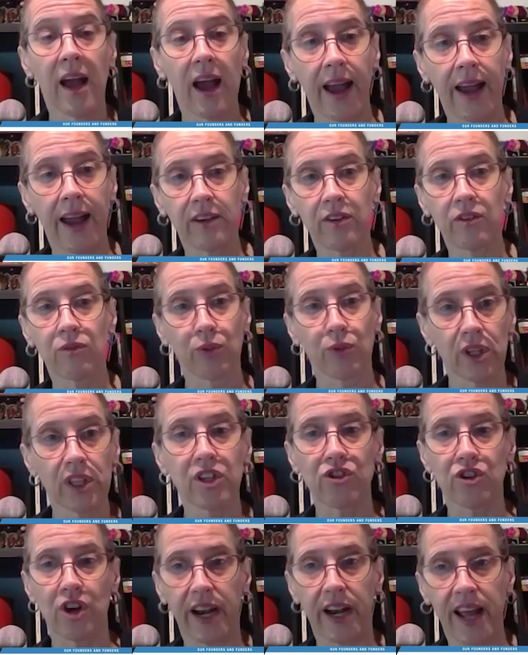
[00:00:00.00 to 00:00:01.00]
and really
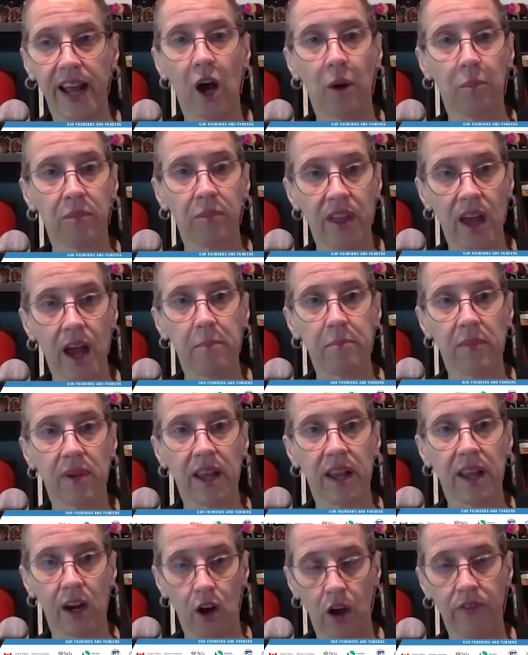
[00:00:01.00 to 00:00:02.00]
trying to help them
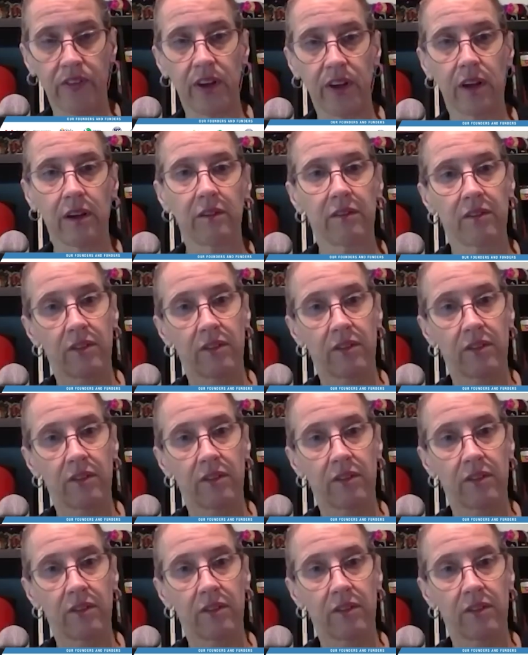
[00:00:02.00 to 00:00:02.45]
get on the,